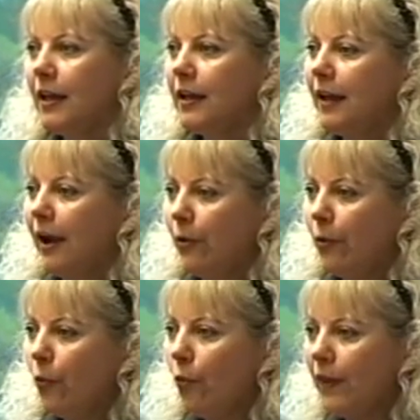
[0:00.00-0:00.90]
Now,
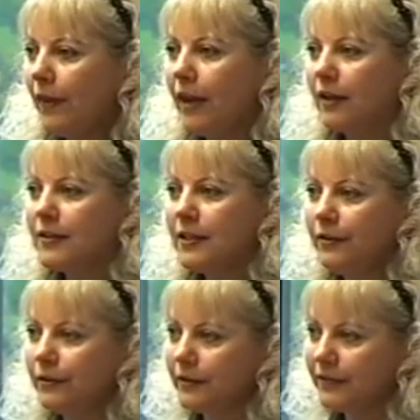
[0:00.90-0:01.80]
when they
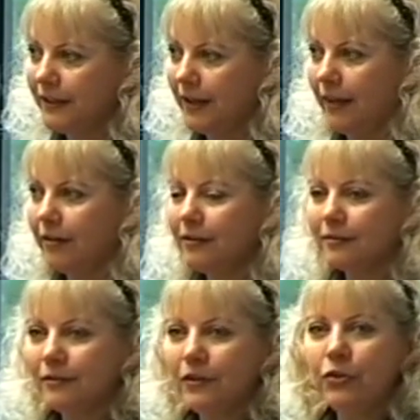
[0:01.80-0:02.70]
tilt together,
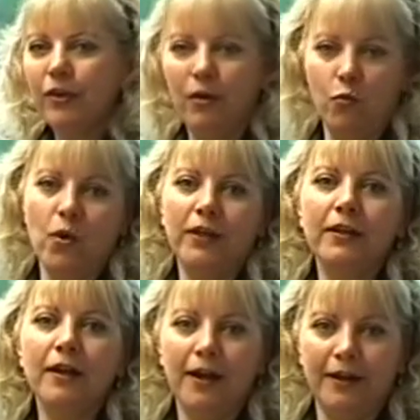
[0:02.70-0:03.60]
you get one
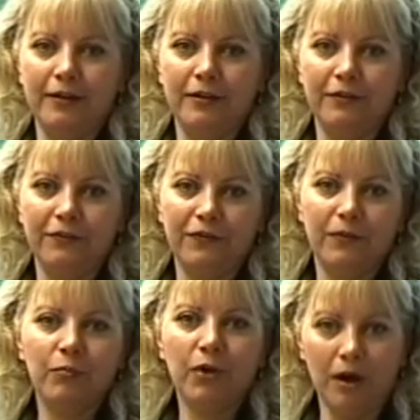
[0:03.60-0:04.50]
kind of
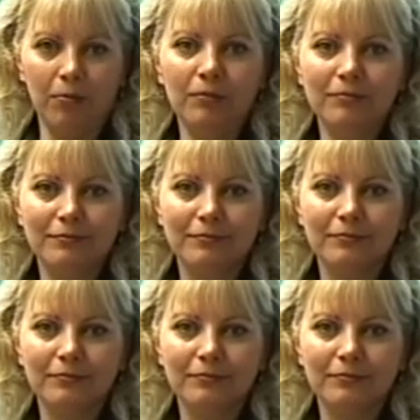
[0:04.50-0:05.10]
problem.